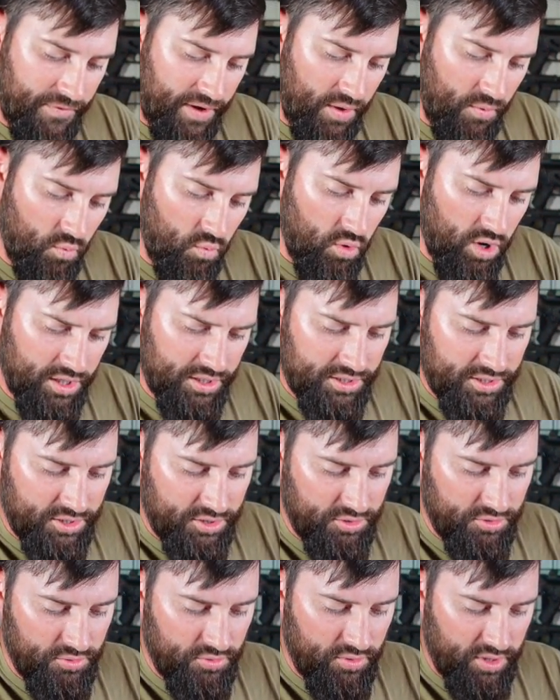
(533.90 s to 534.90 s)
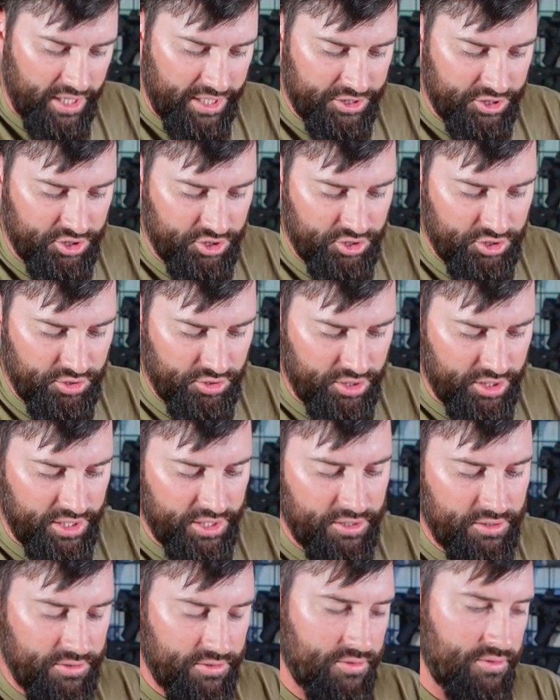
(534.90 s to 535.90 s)
I want to, I
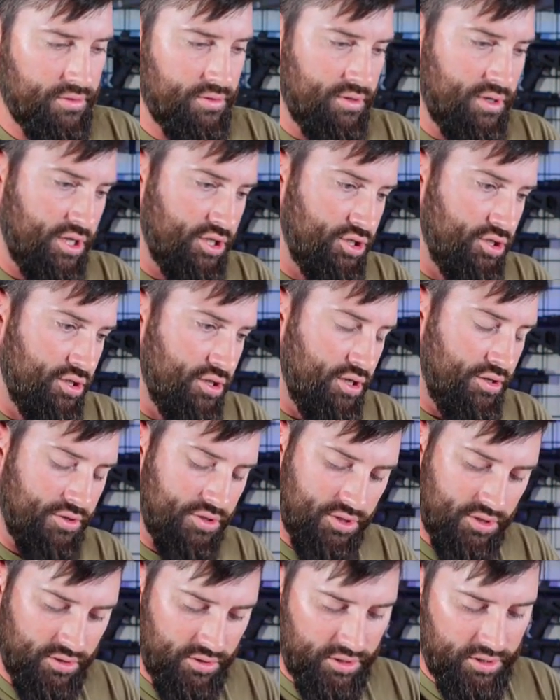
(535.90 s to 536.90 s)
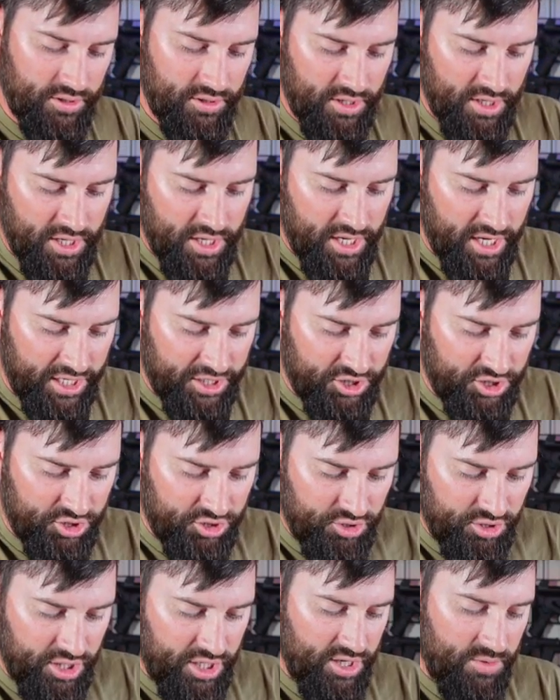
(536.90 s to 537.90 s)
should, I should have done this earlier, I
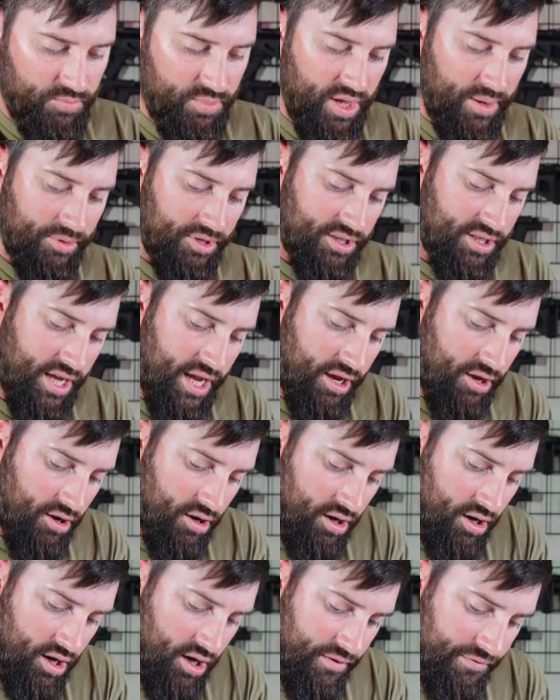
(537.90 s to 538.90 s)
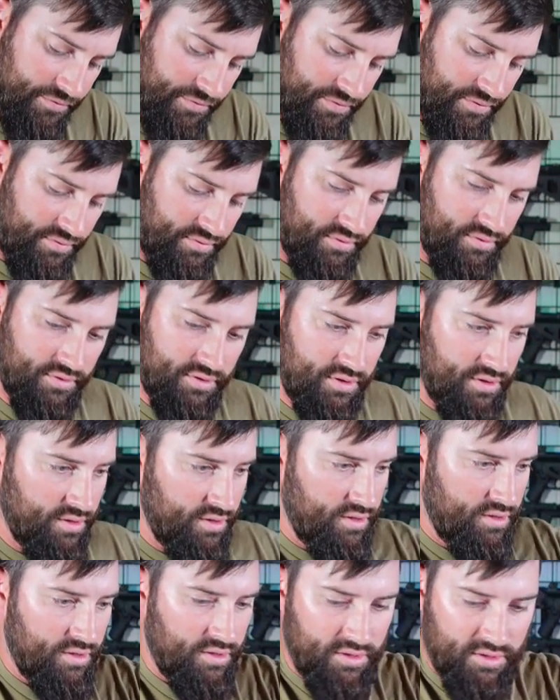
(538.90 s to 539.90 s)
should be able to take off
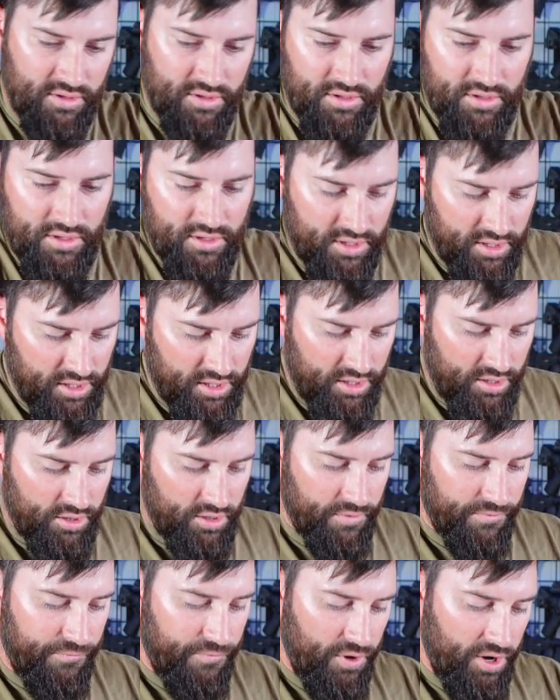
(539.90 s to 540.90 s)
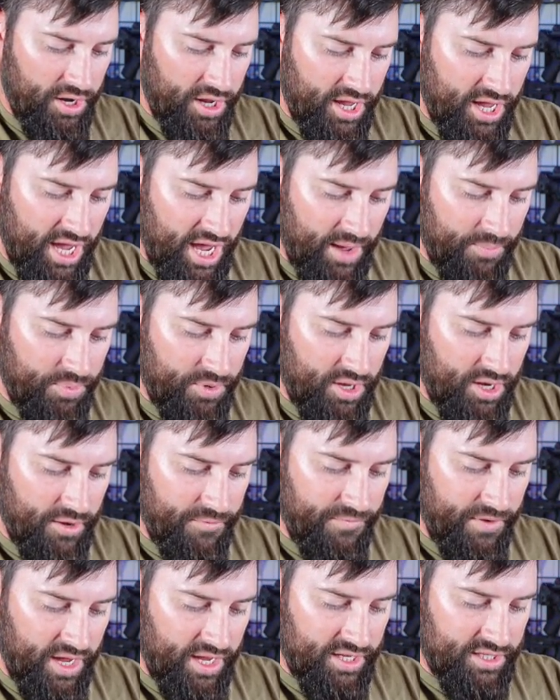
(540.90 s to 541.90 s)
the front cap, and
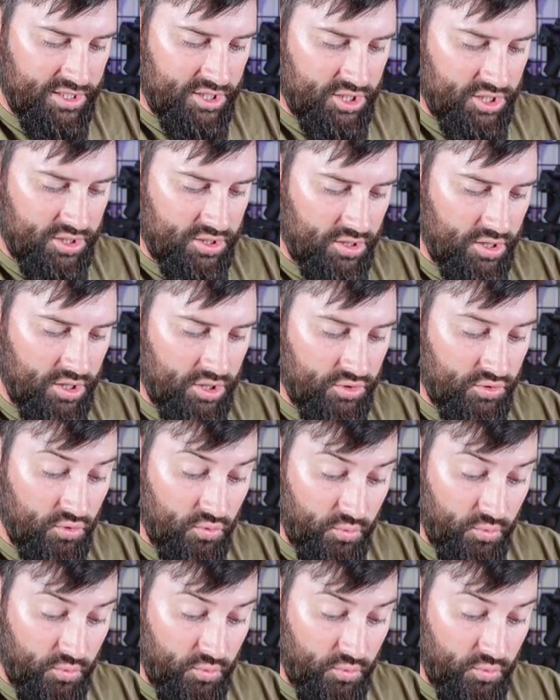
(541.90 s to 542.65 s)
if I installed or